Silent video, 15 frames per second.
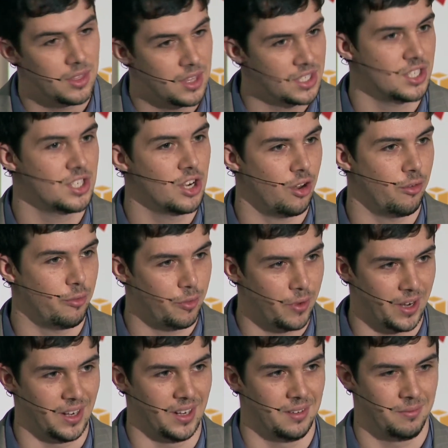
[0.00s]
This is not
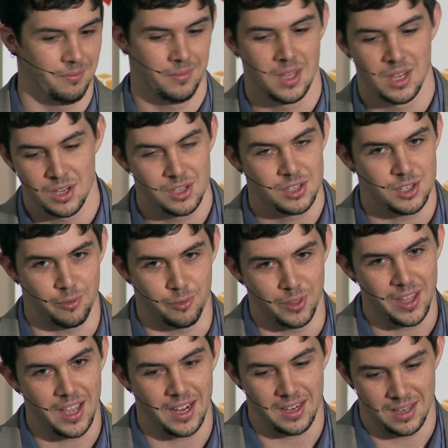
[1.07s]
fun. So for
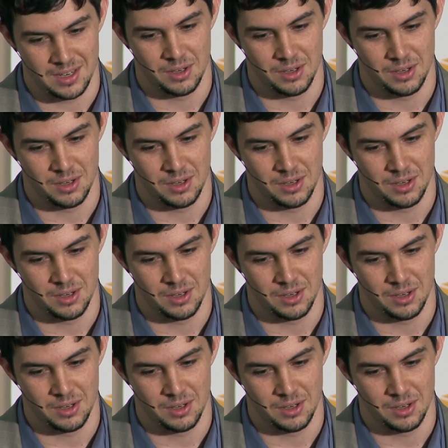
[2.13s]
that,